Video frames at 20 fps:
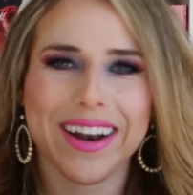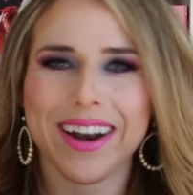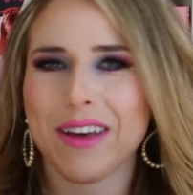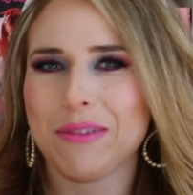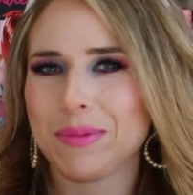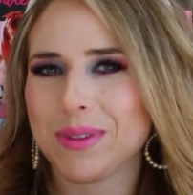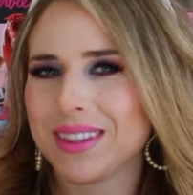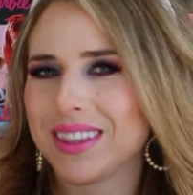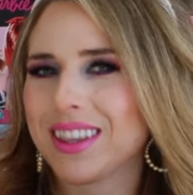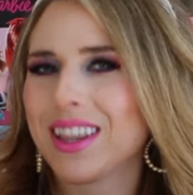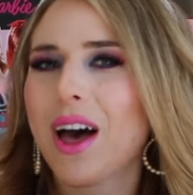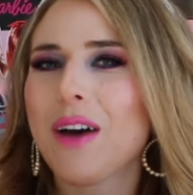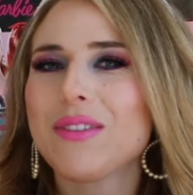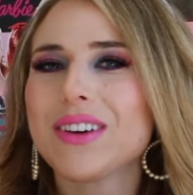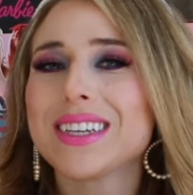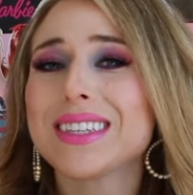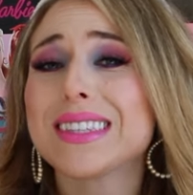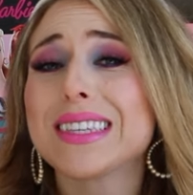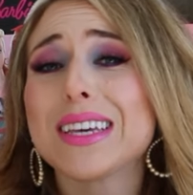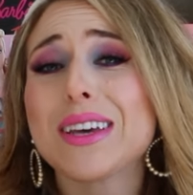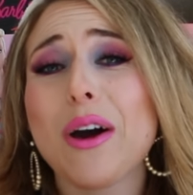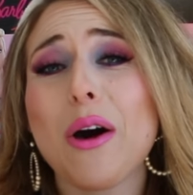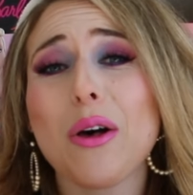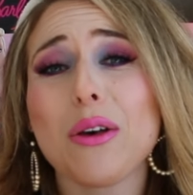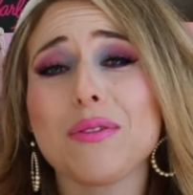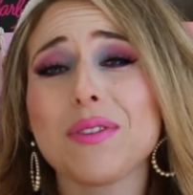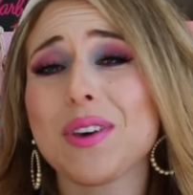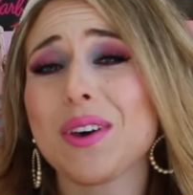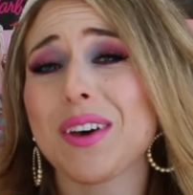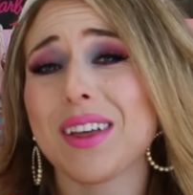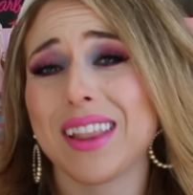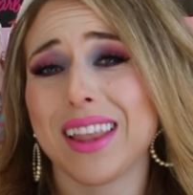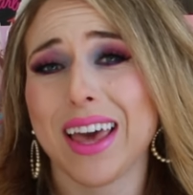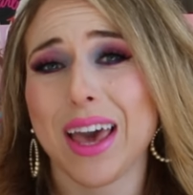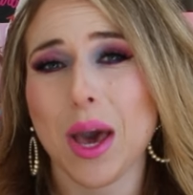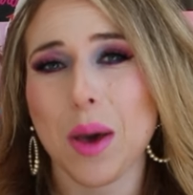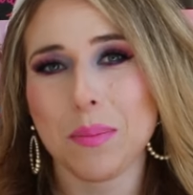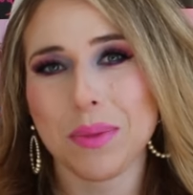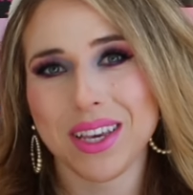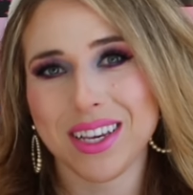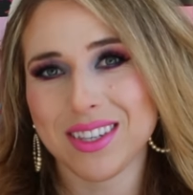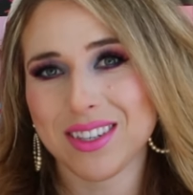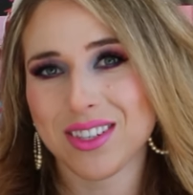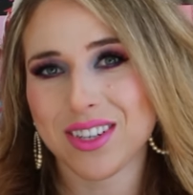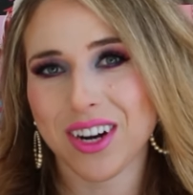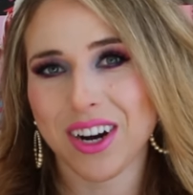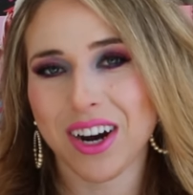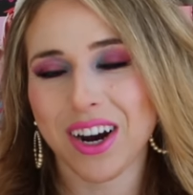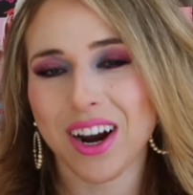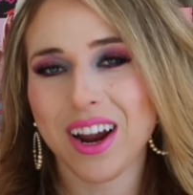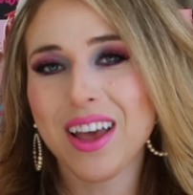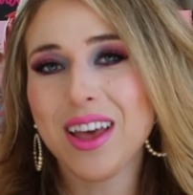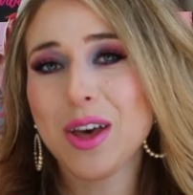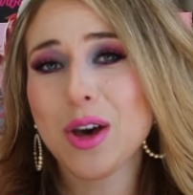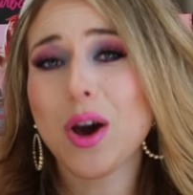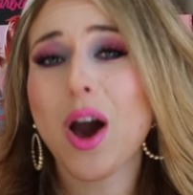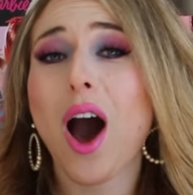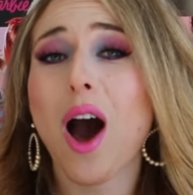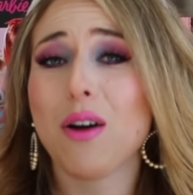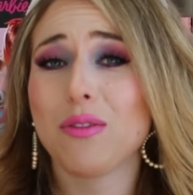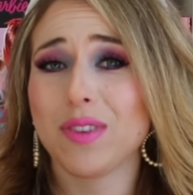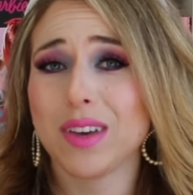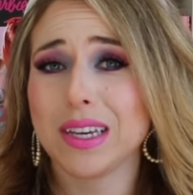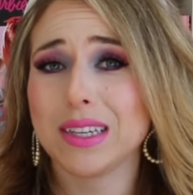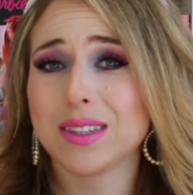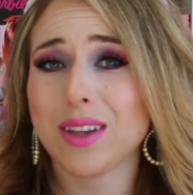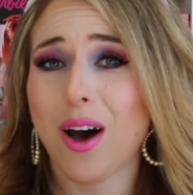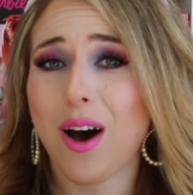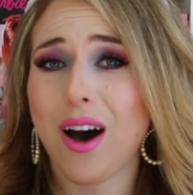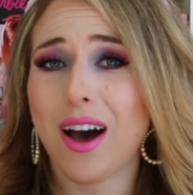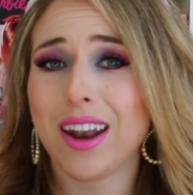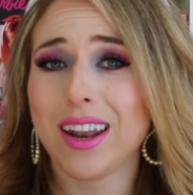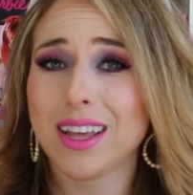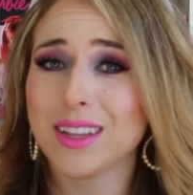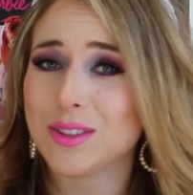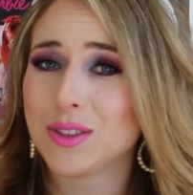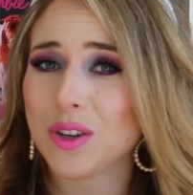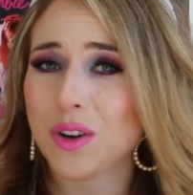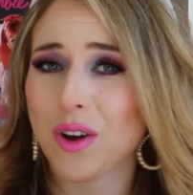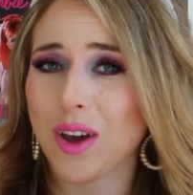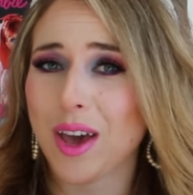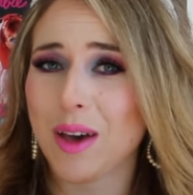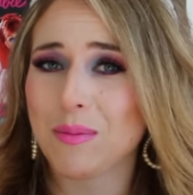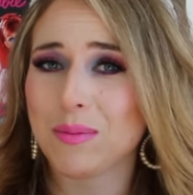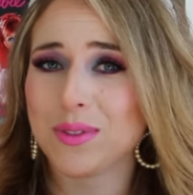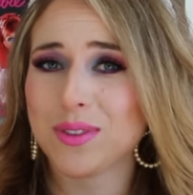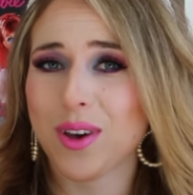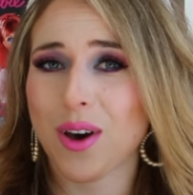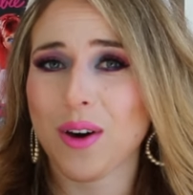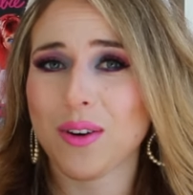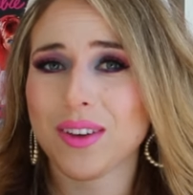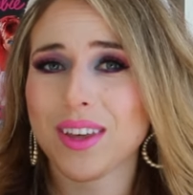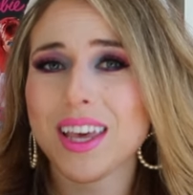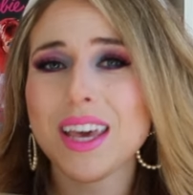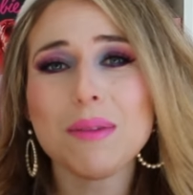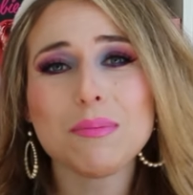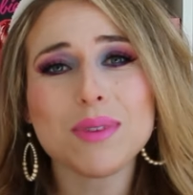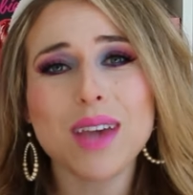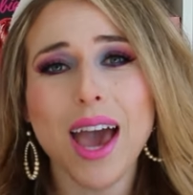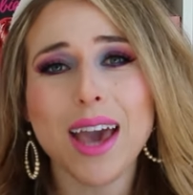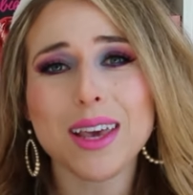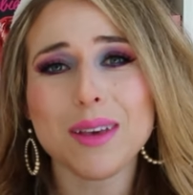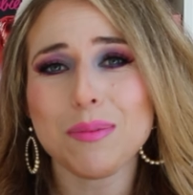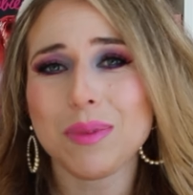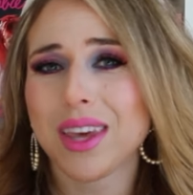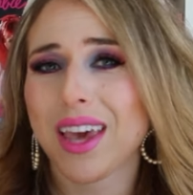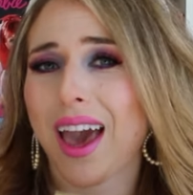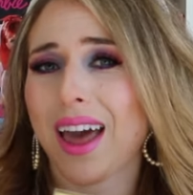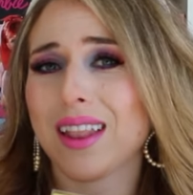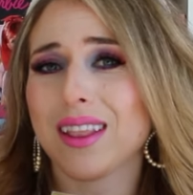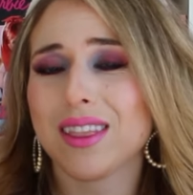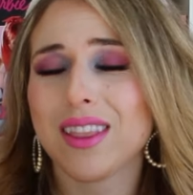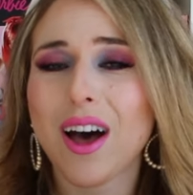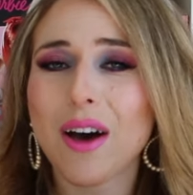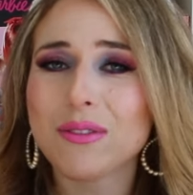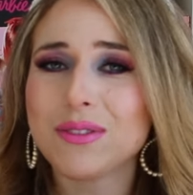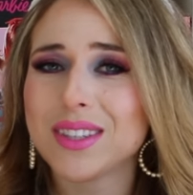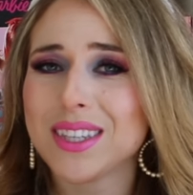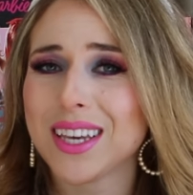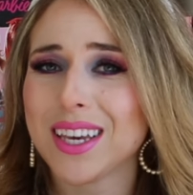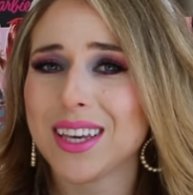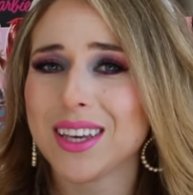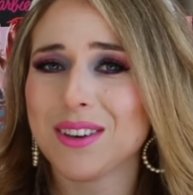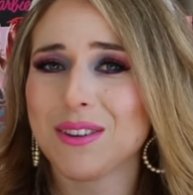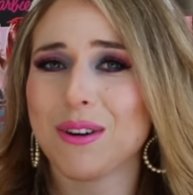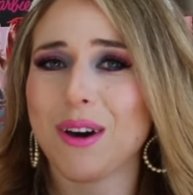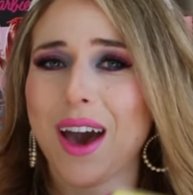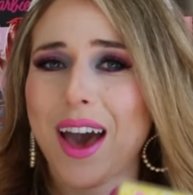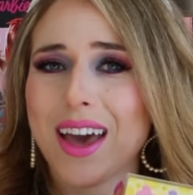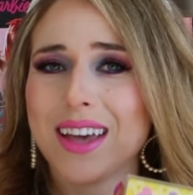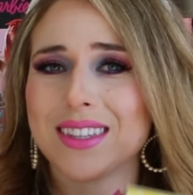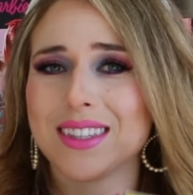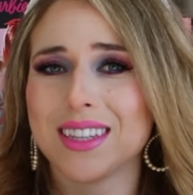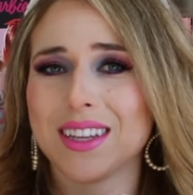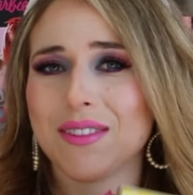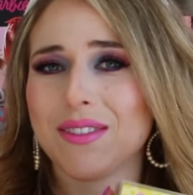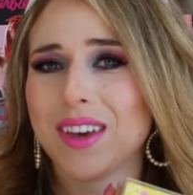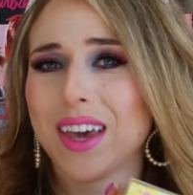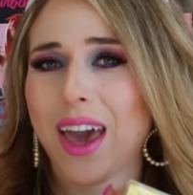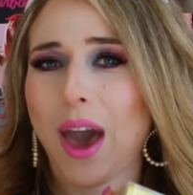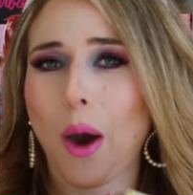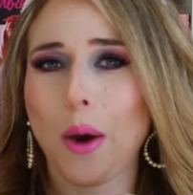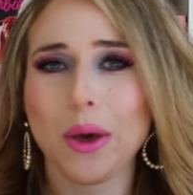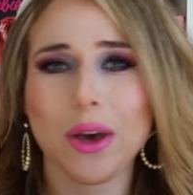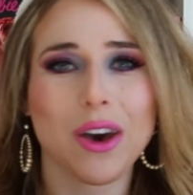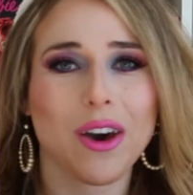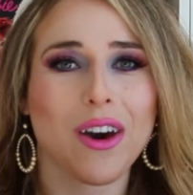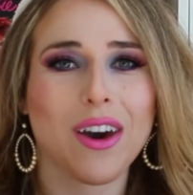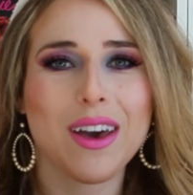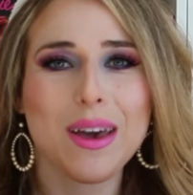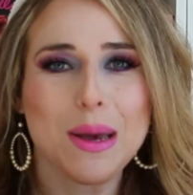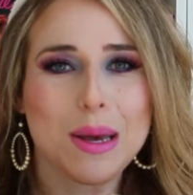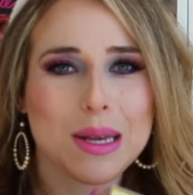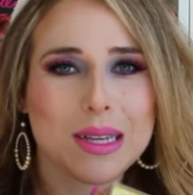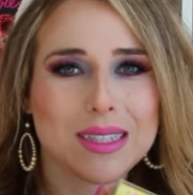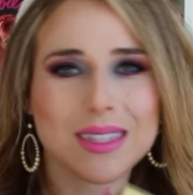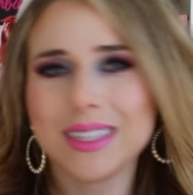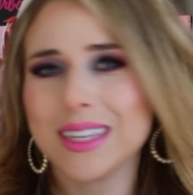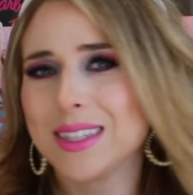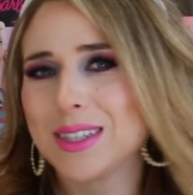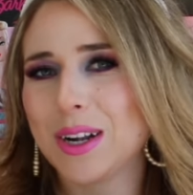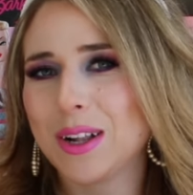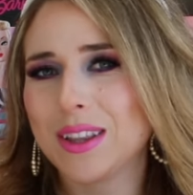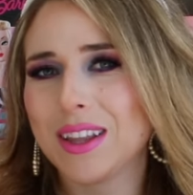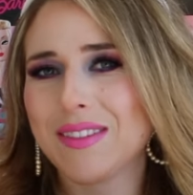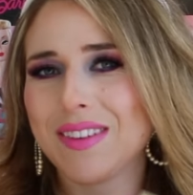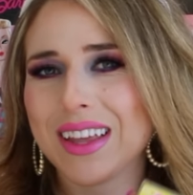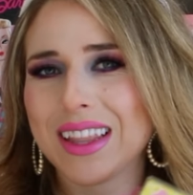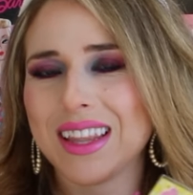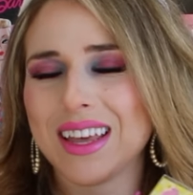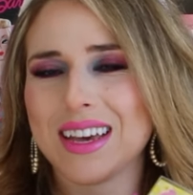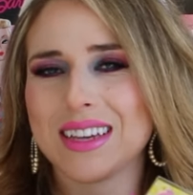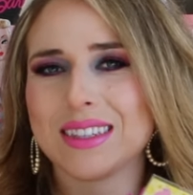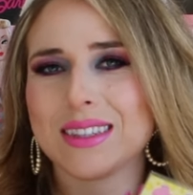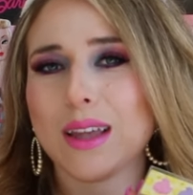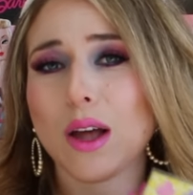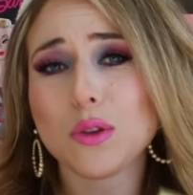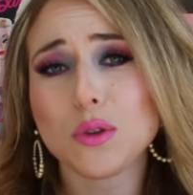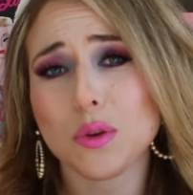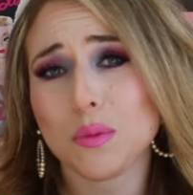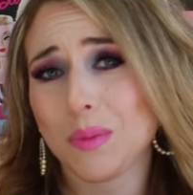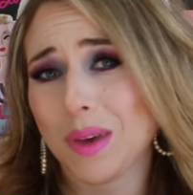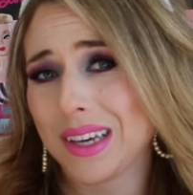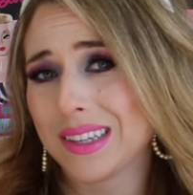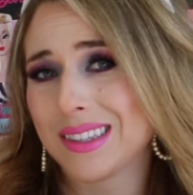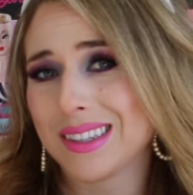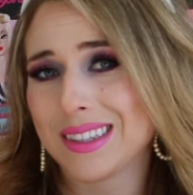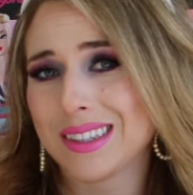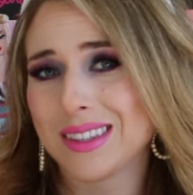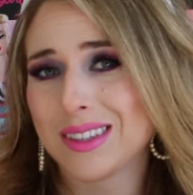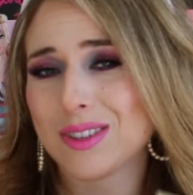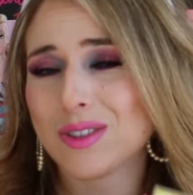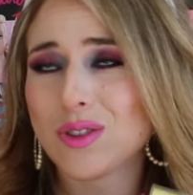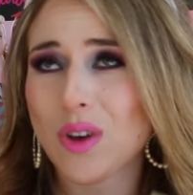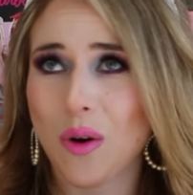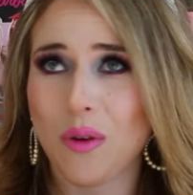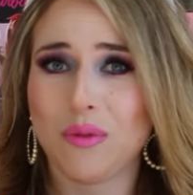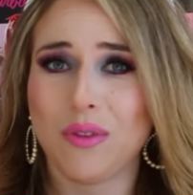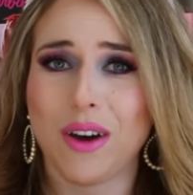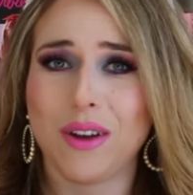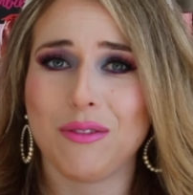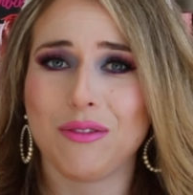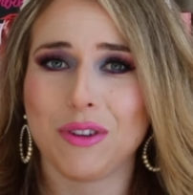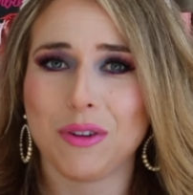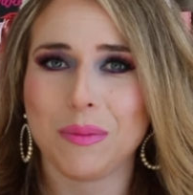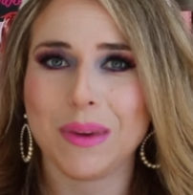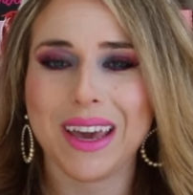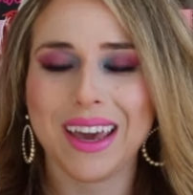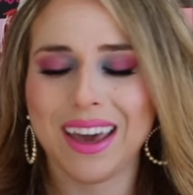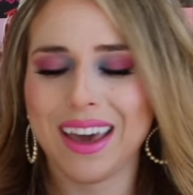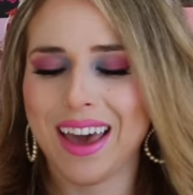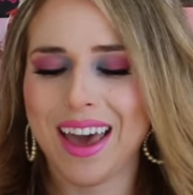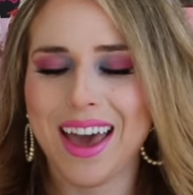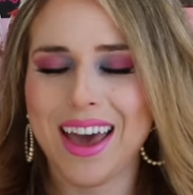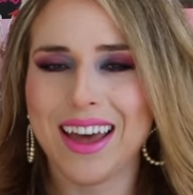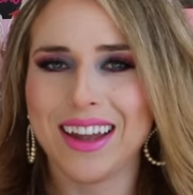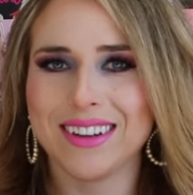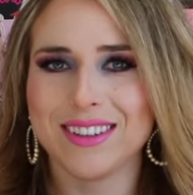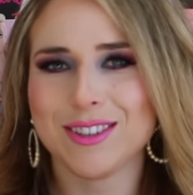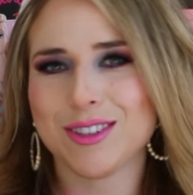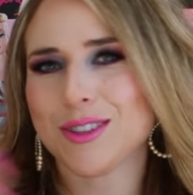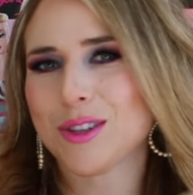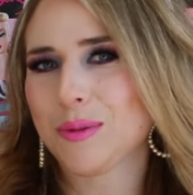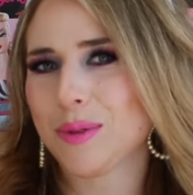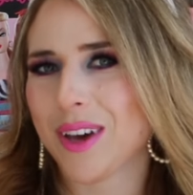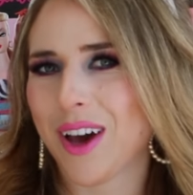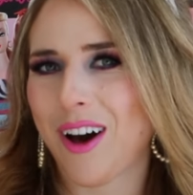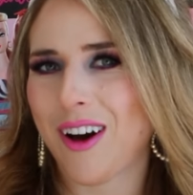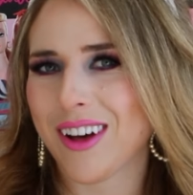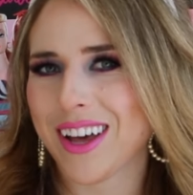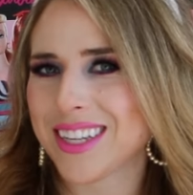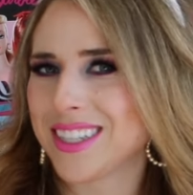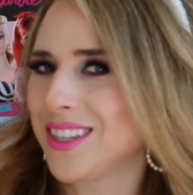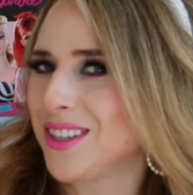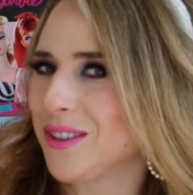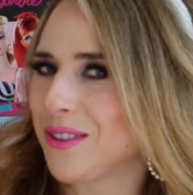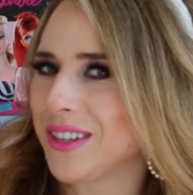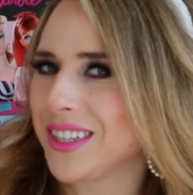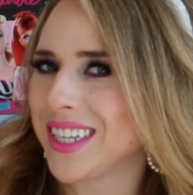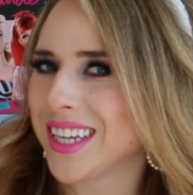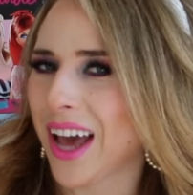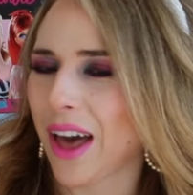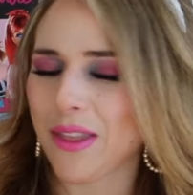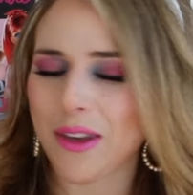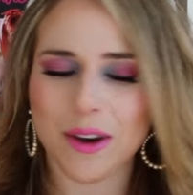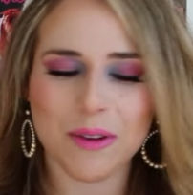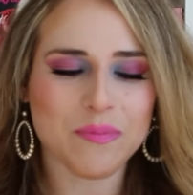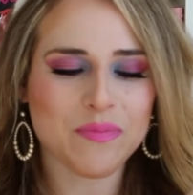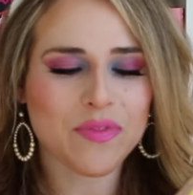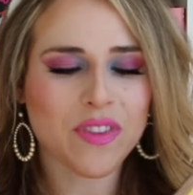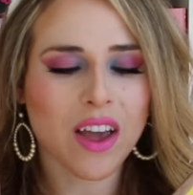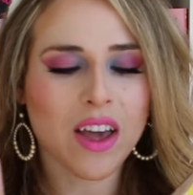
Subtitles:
And I've been loving seeing all of your Glam Easter coffees on Instagram, so keep tagging me. I love seeing you guys living out your seasonal living list. That's what makes this so fun for me, and just that we all get to do it together.